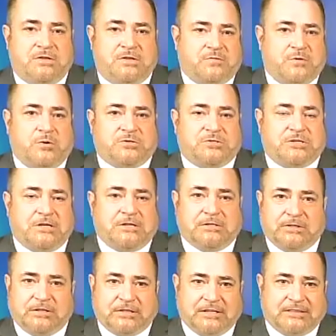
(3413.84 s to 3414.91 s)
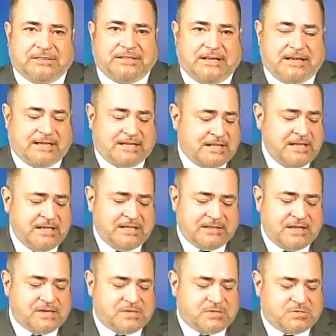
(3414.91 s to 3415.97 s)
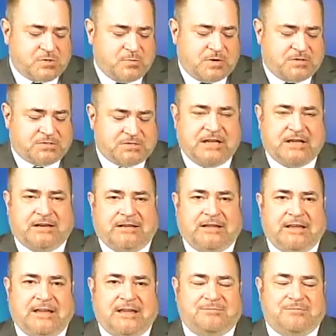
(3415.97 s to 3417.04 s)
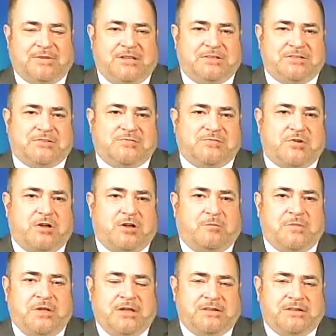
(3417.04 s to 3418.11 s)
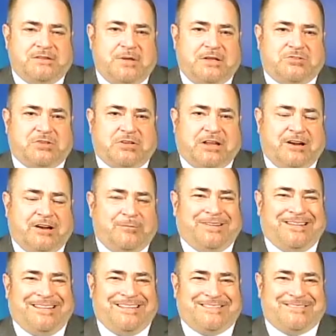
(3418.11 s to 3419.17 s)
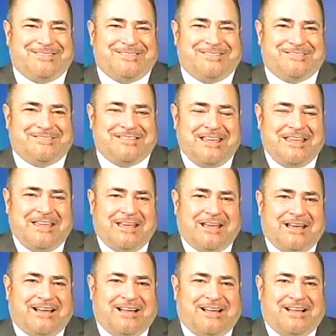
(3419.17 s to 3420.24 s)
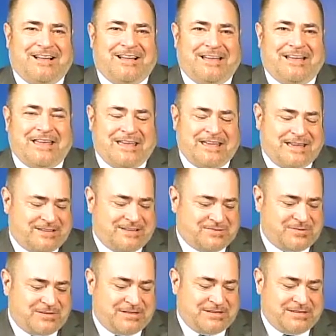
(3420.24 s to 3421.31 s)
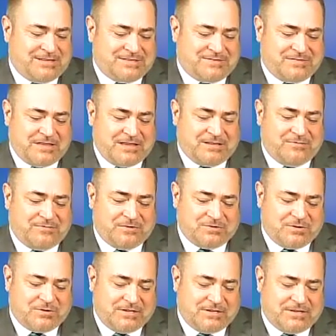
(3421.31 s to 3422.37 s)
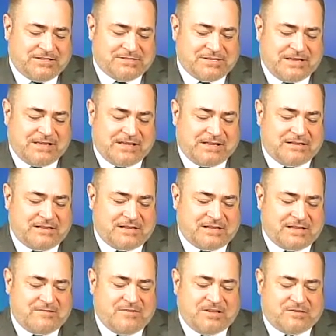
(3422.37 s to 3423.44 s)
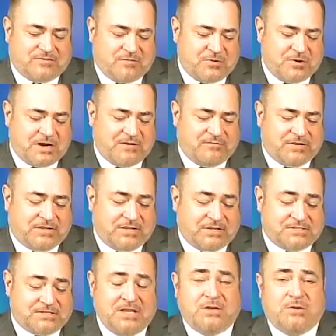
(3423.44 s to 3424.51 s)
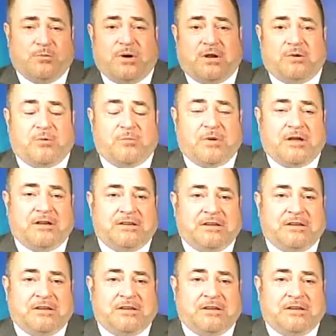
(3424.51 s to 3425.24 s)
that folks take a look at that. Thank you so much, Natali Edmonds from Dementia Careblazers, and joining us. Thank you for joining us on Advice from Your Advocates. Want to remind